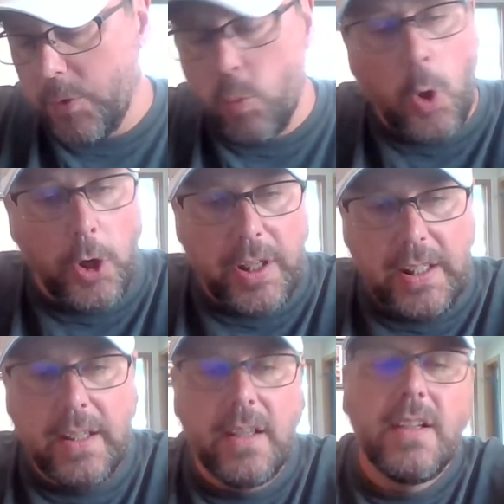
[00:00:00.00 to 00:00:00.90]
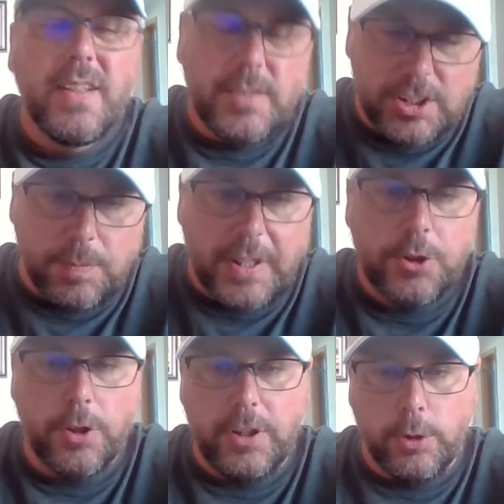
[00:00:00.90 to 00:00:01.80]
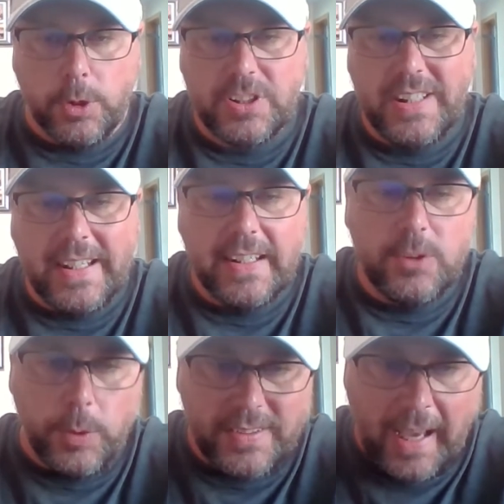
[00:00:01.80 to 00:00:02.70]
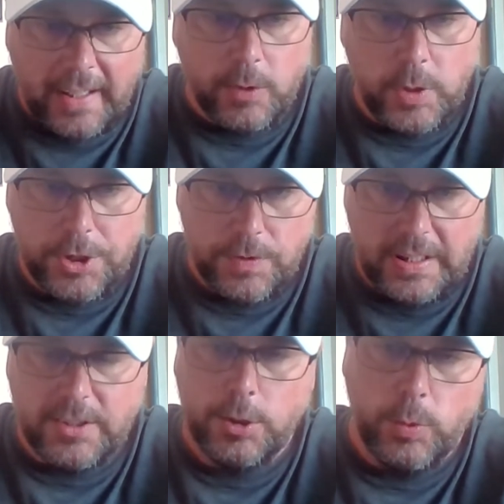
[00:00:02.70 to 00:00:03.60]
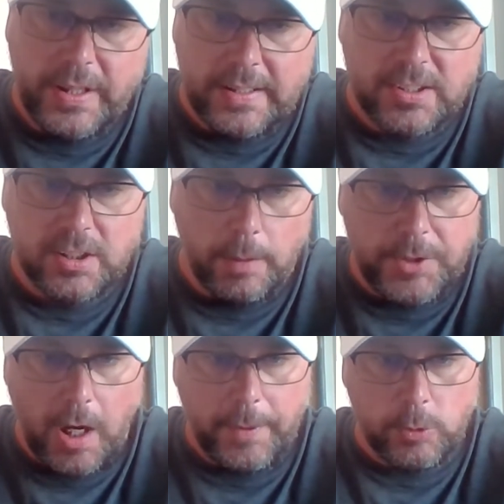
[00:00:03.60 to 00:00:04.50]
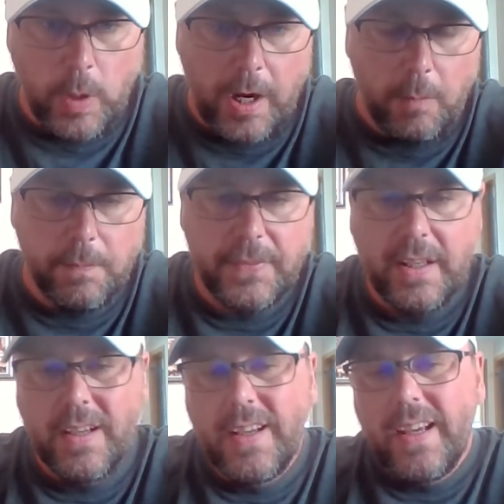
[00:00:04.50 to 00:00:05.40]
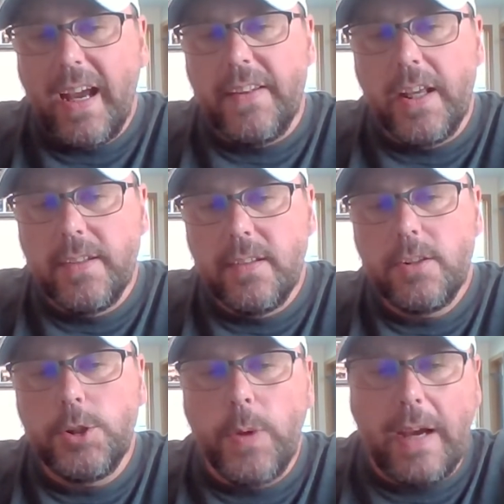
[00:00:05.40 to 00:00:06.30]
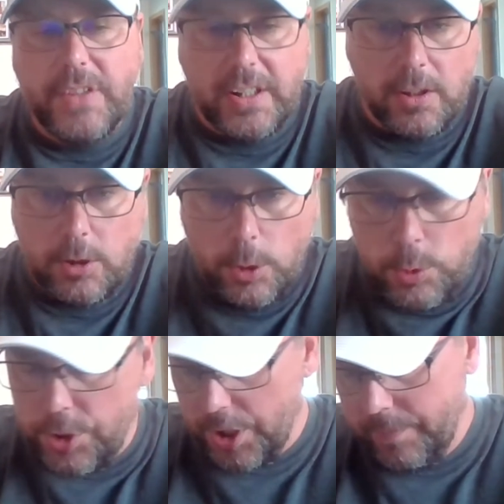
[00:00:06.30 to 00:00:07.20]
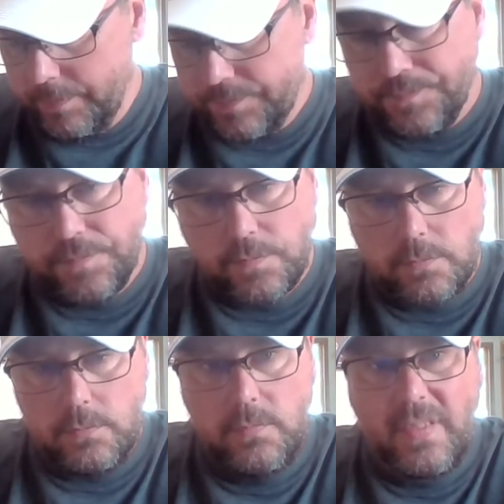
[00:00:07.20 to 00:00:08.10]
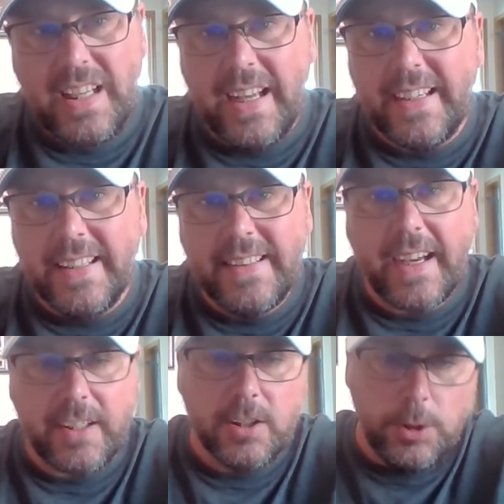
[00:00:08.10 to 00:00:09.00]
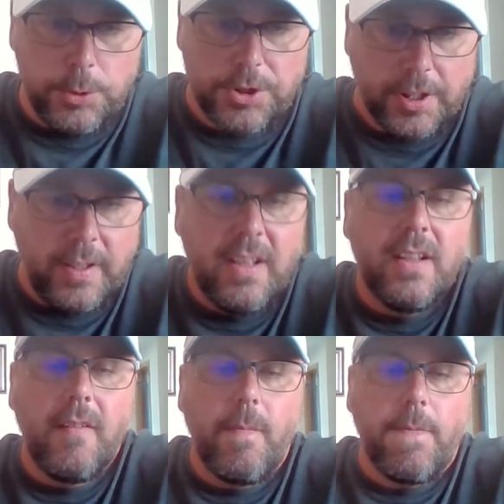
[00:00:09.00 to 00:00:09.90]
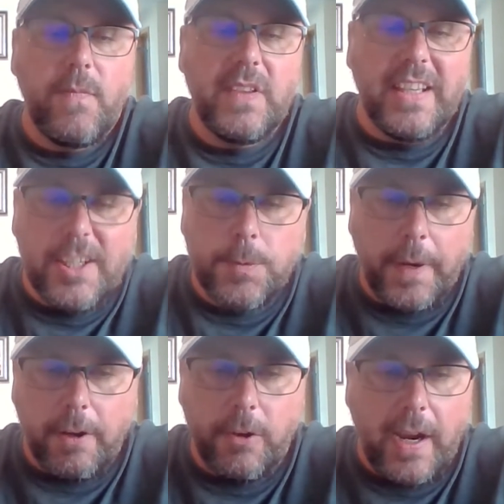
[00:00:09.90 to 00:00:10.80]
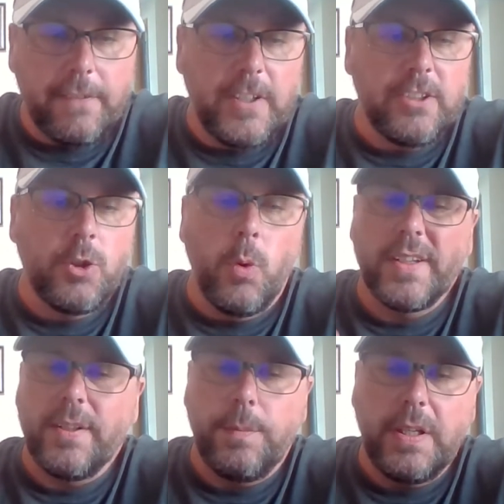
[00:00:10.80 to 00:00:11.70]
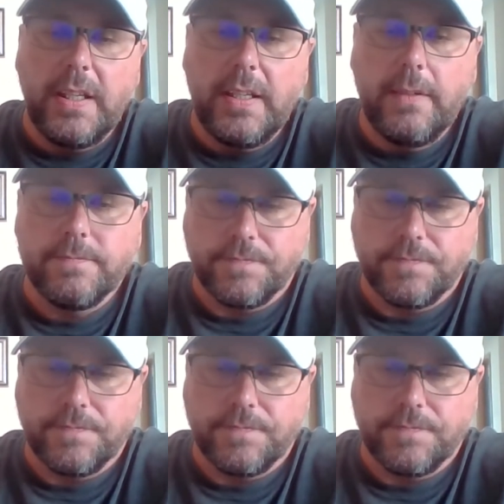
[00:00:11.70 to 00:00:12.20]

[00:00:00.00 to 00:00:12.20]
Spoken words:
wordy. Just make sure that you're sticking to exactly what you need to within the subtopic realm. And then you have the conclusion. And in that conclusion, each paragraph is going to be